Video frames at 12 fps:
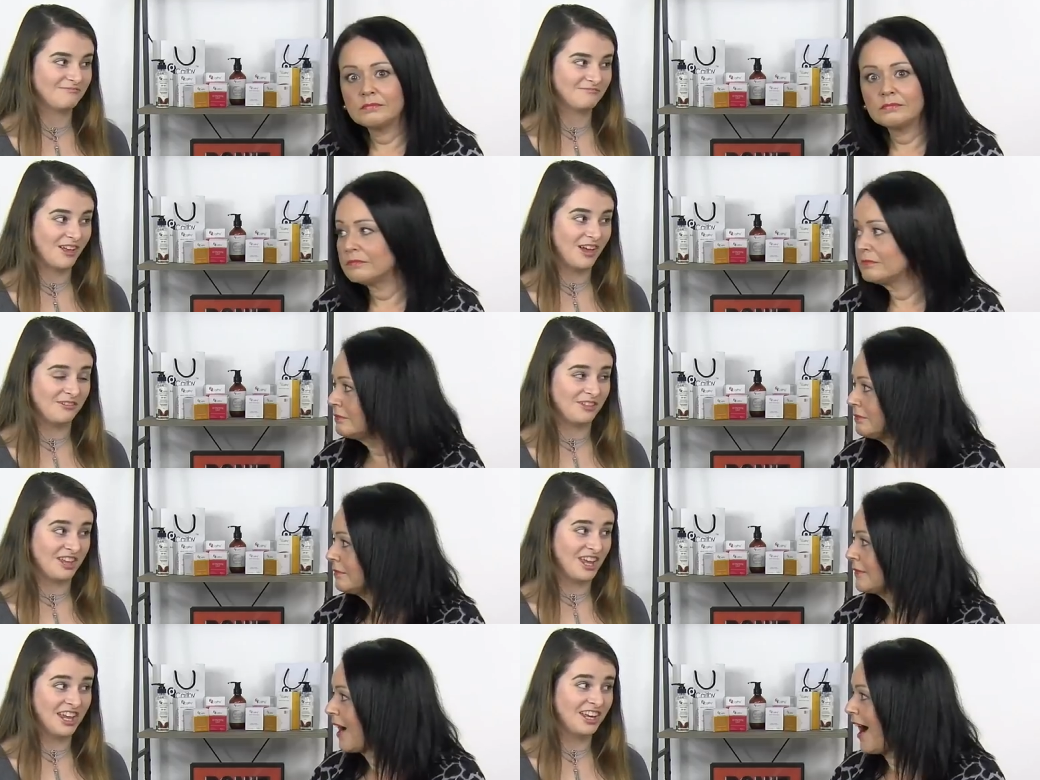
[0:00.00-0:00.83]
Speaker 1: I don't
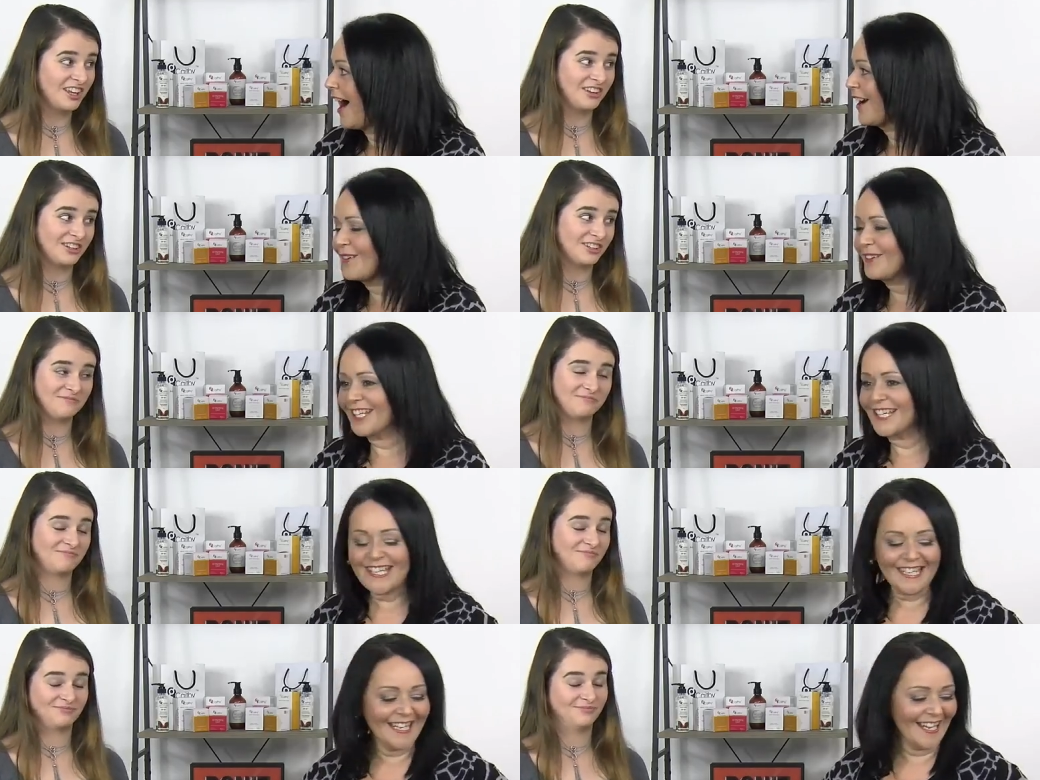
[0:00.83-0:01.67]
think any. I don't think
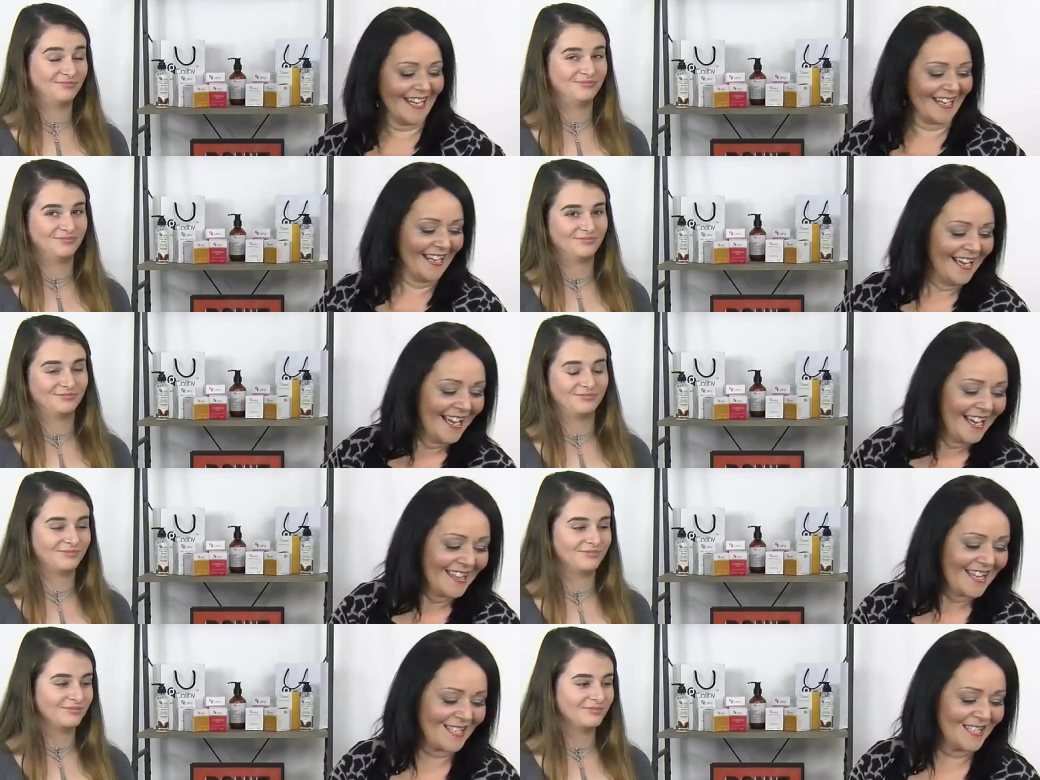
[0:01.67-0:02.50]
any.
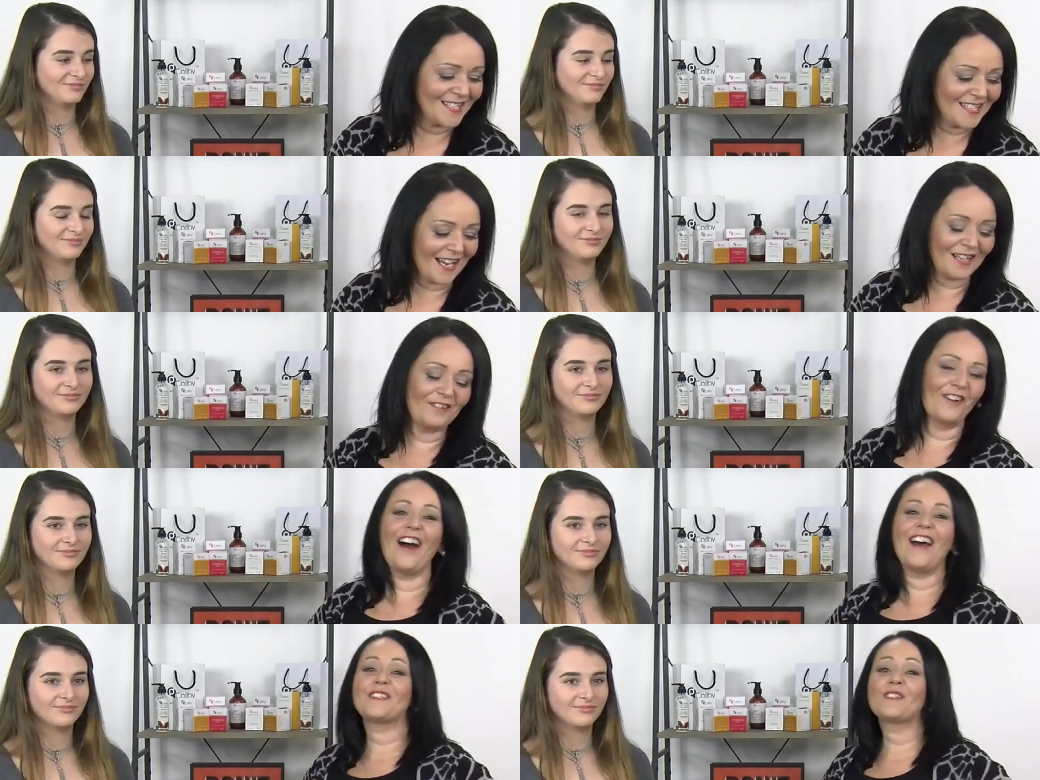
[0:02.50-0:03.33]
That's exactly
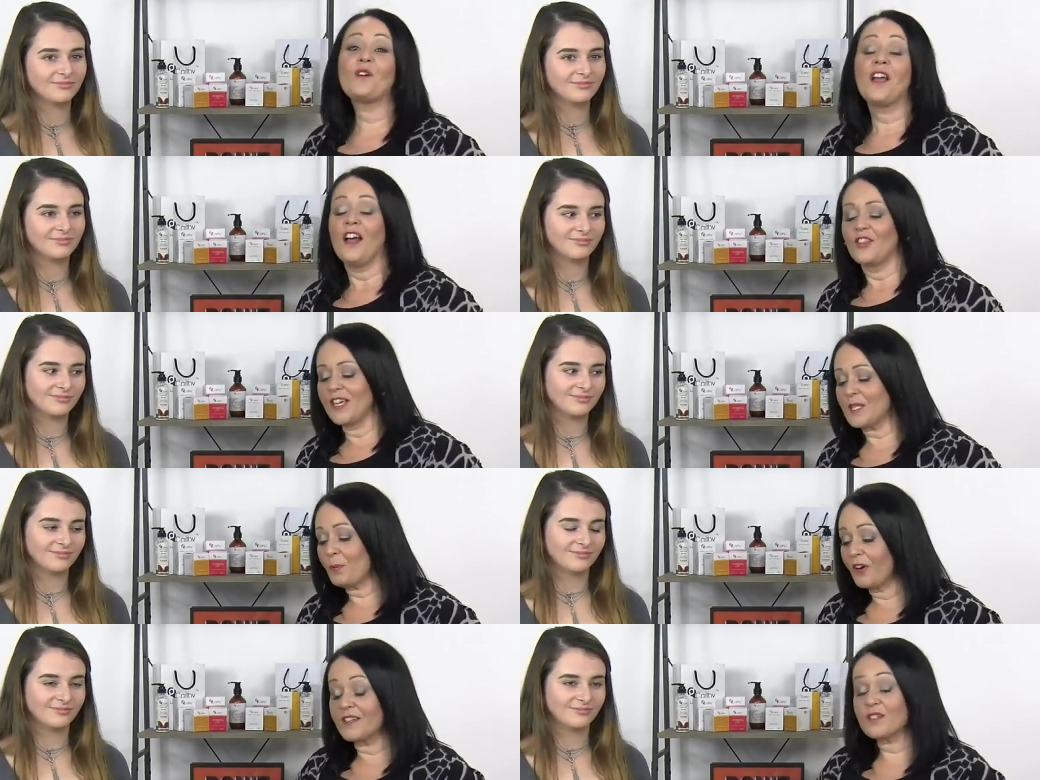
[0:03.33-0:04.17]
right. So these products